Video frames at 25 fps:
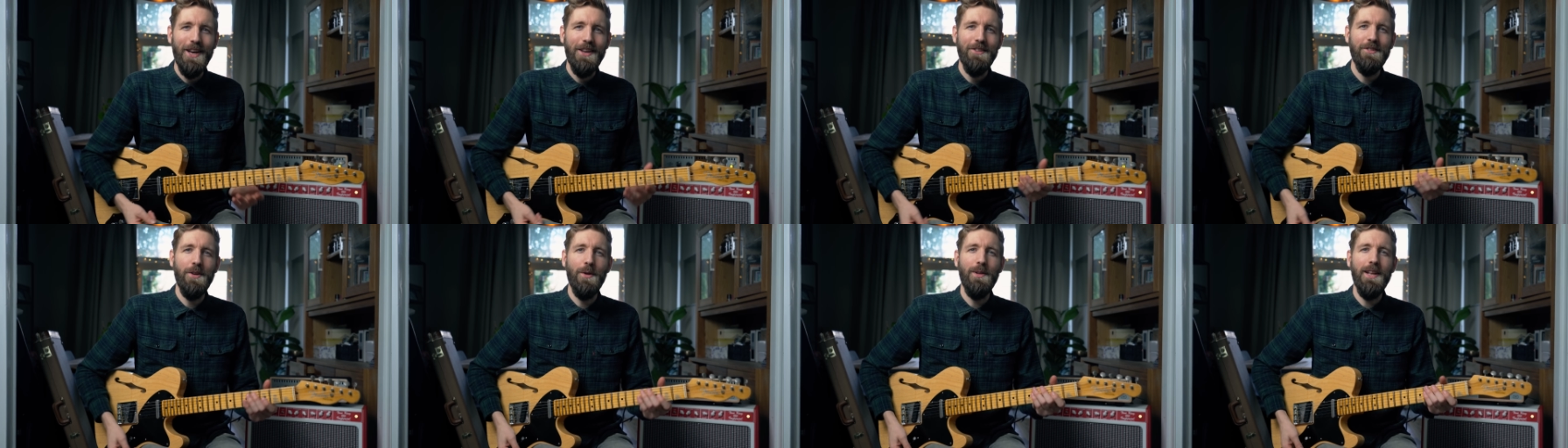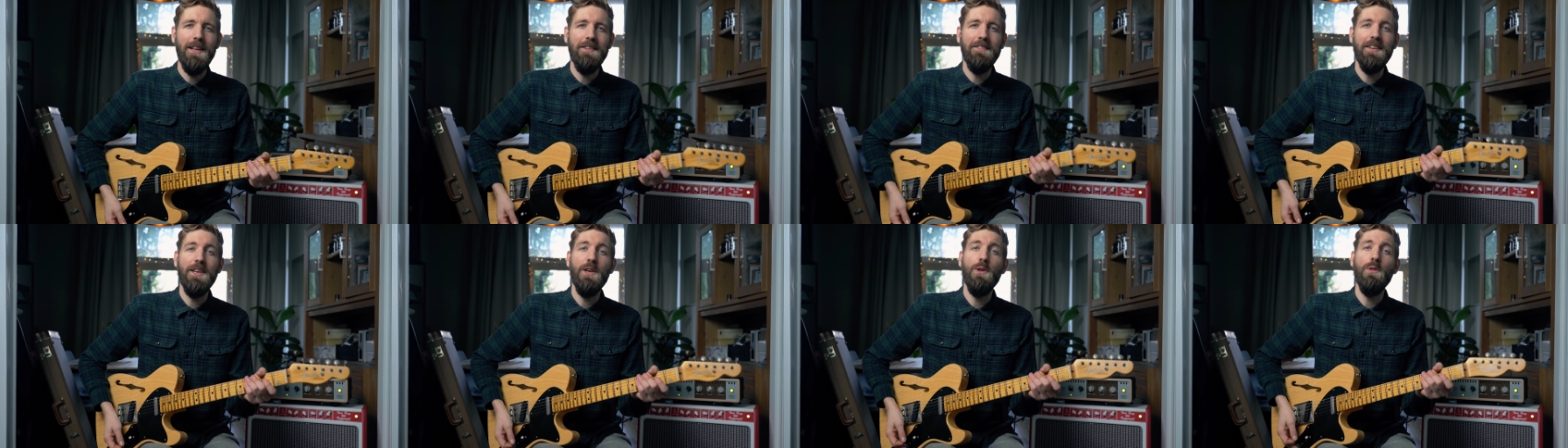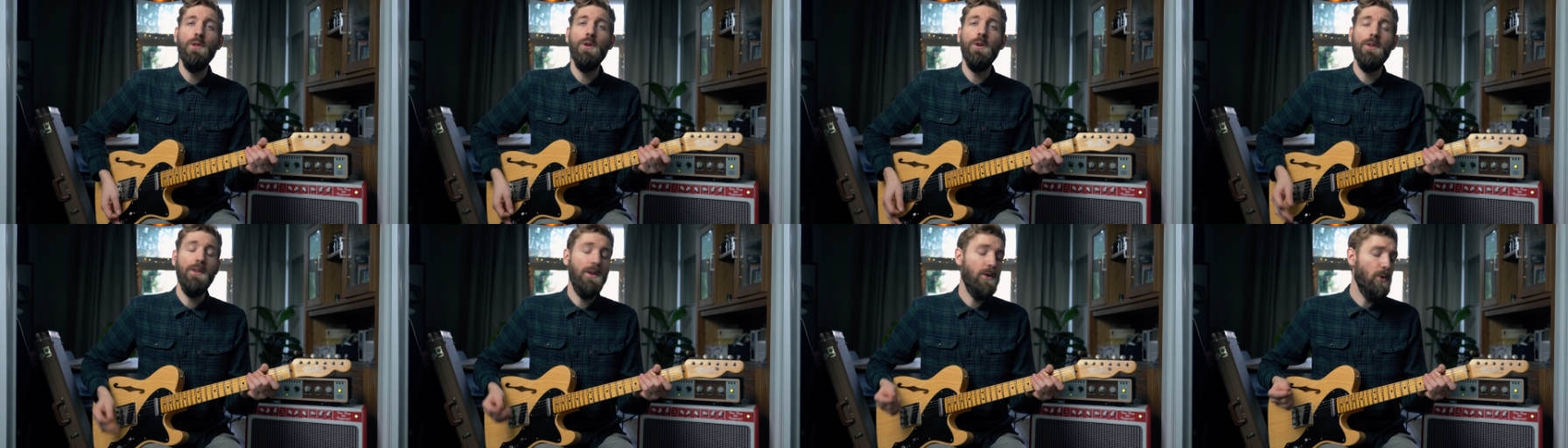So let's say you
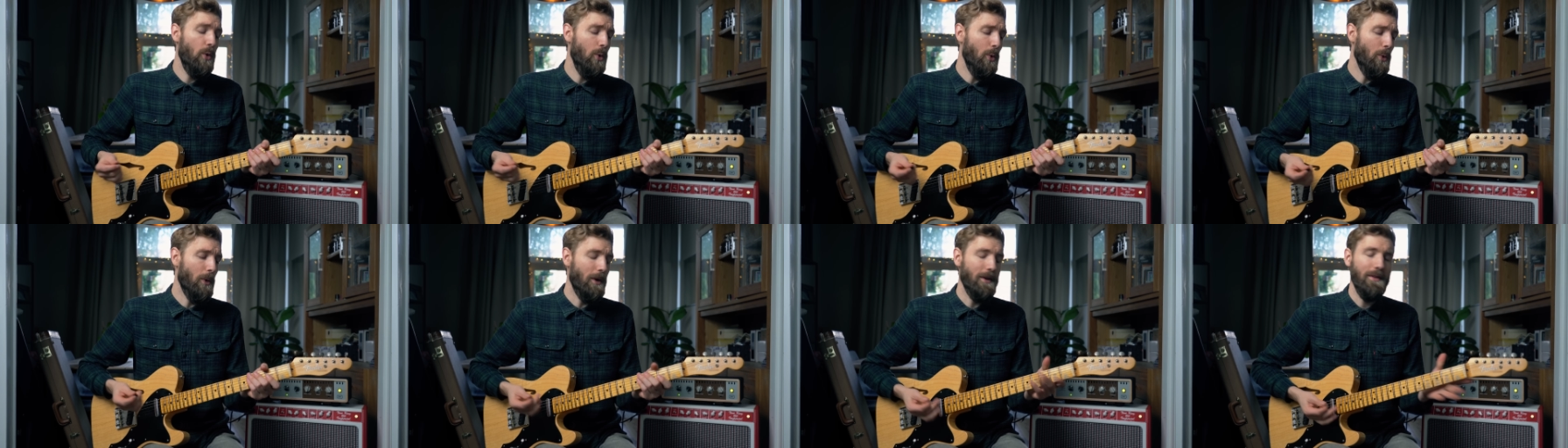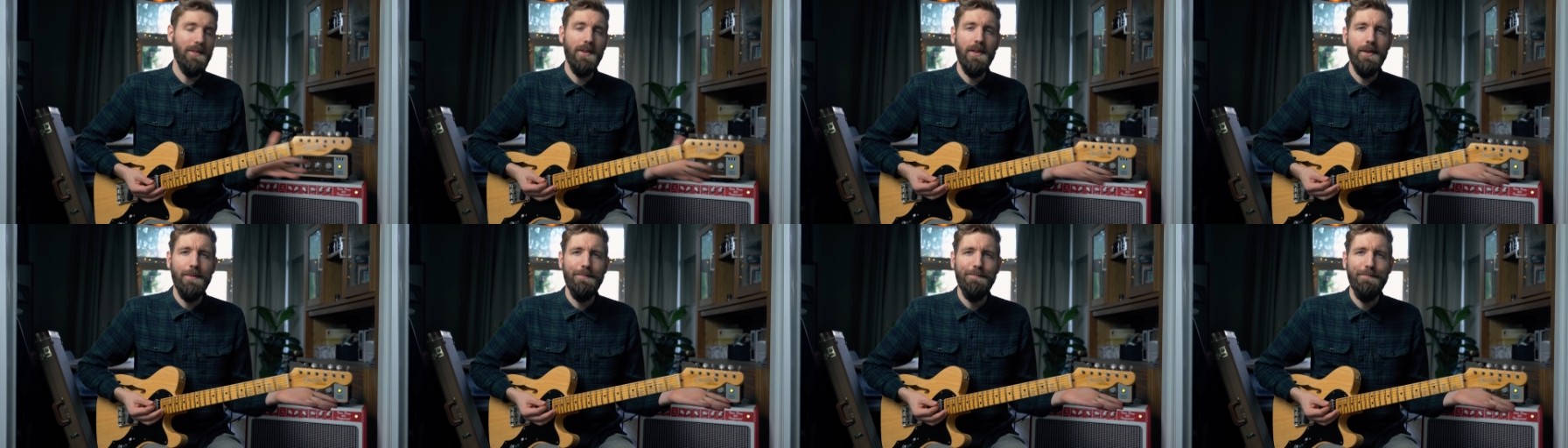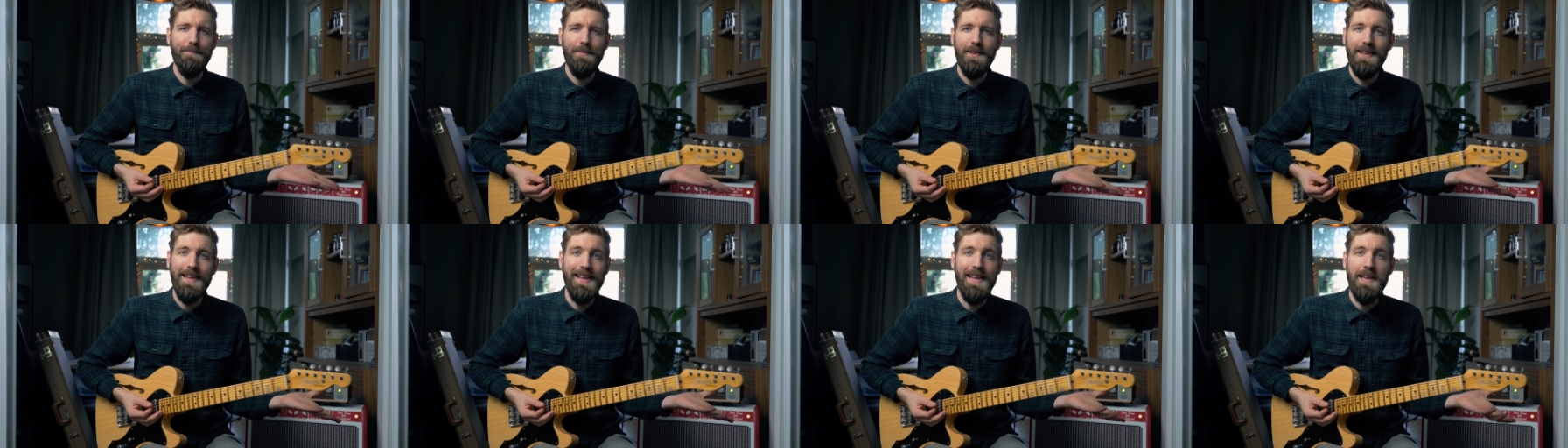learn a chord,
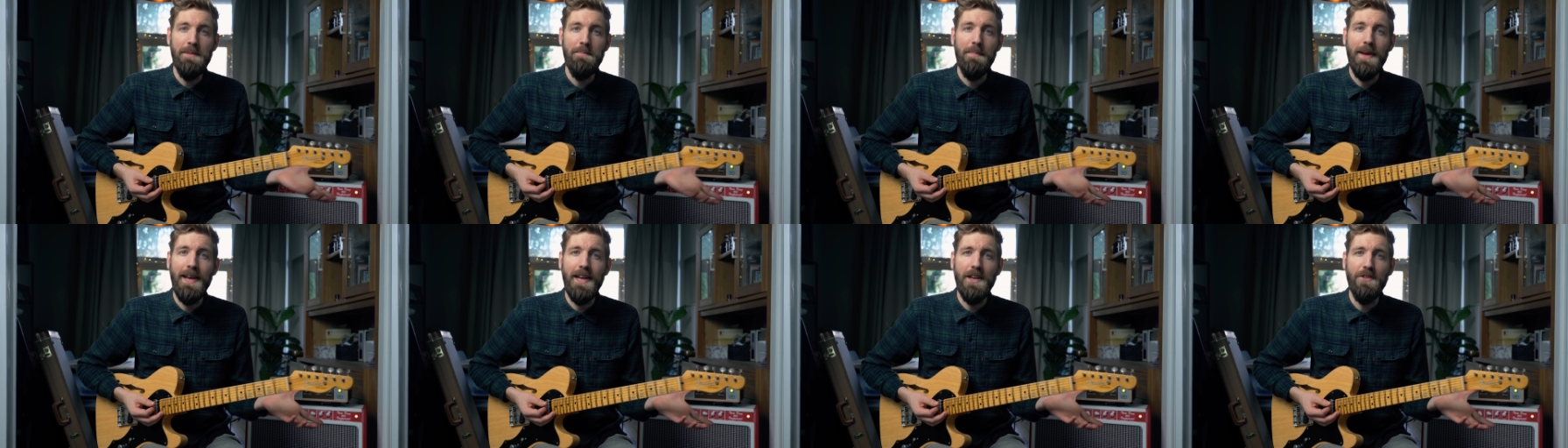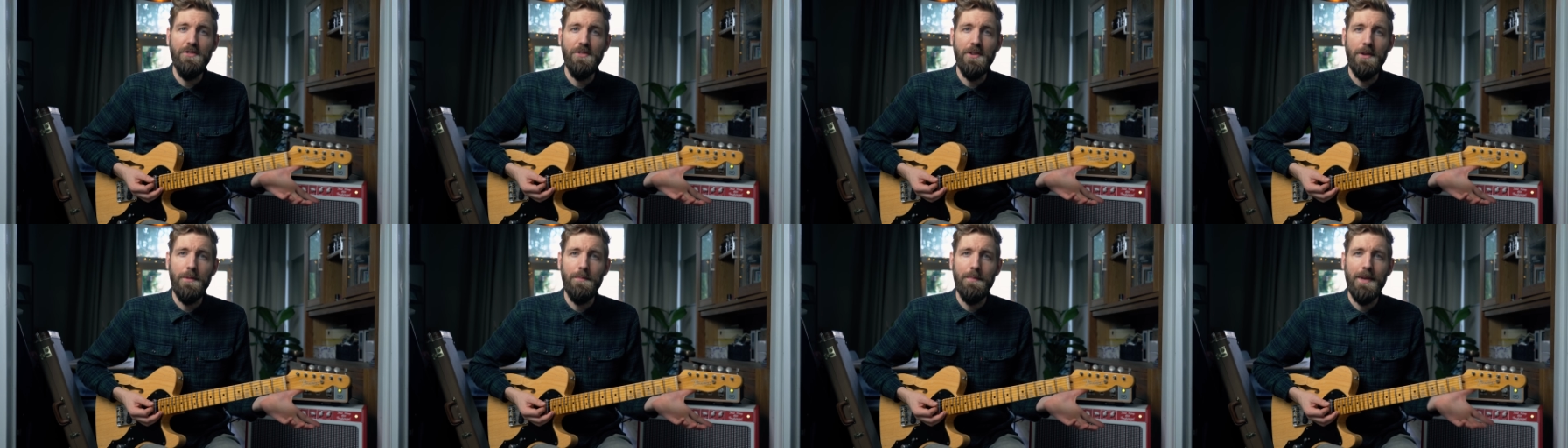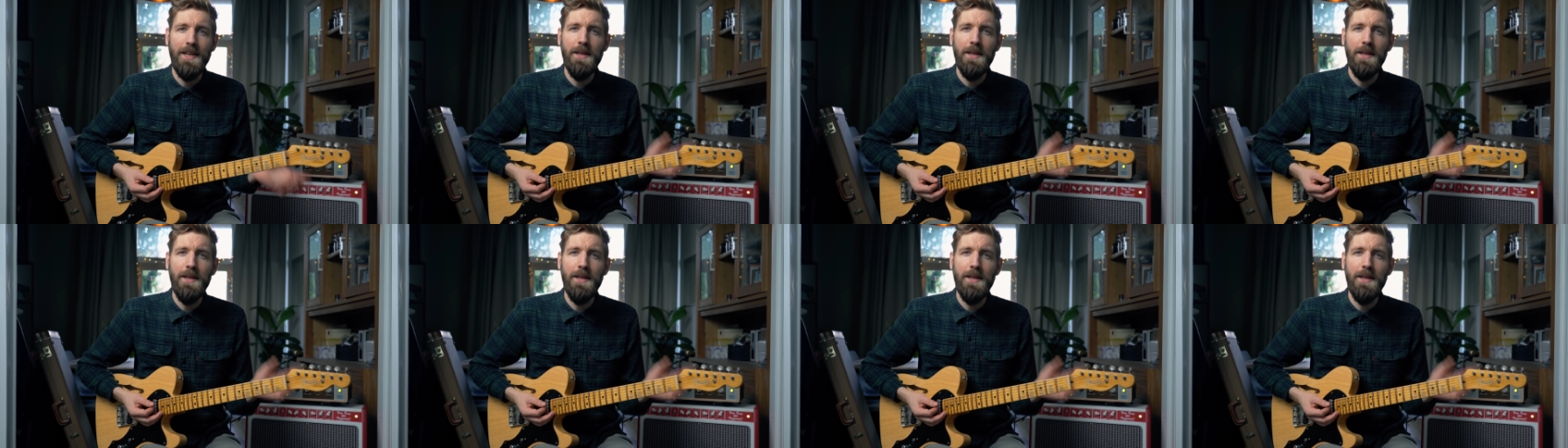um, E major.